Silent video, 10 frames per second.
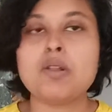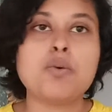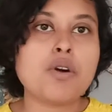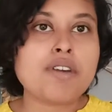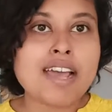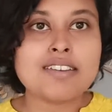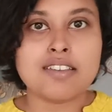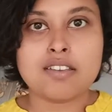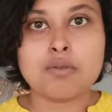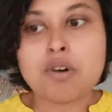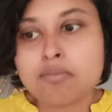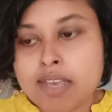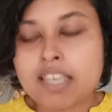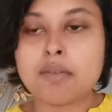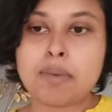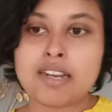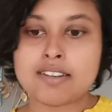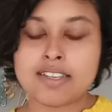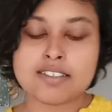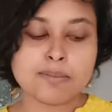who are writing, who are making
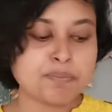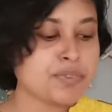paintings.